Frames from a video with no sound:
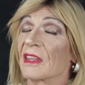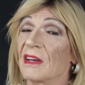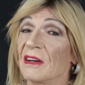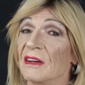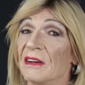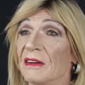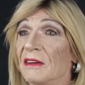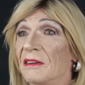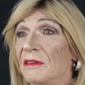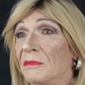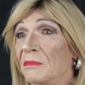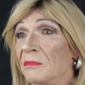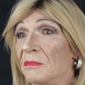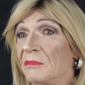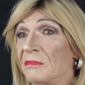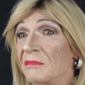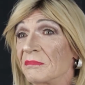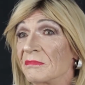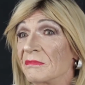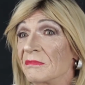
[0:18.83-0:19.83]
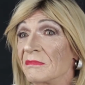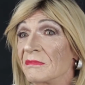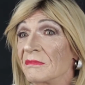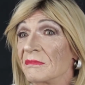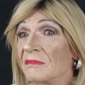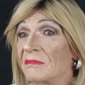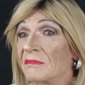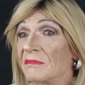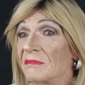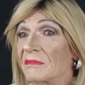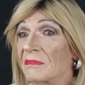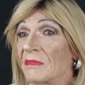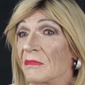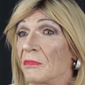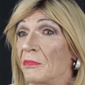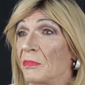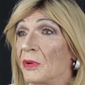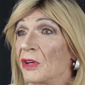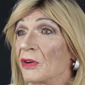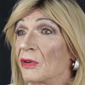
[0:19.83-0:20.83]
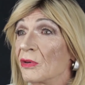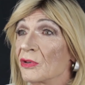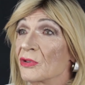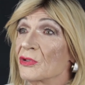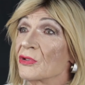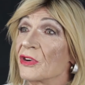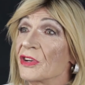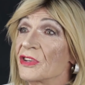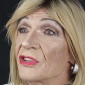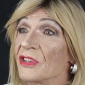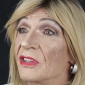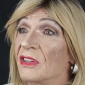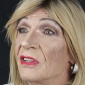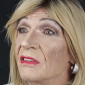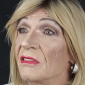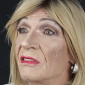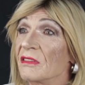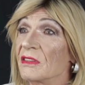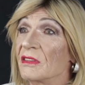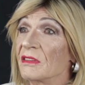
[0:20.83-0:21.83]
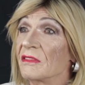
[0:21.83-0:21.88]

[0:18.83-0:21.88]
Been cross-dressing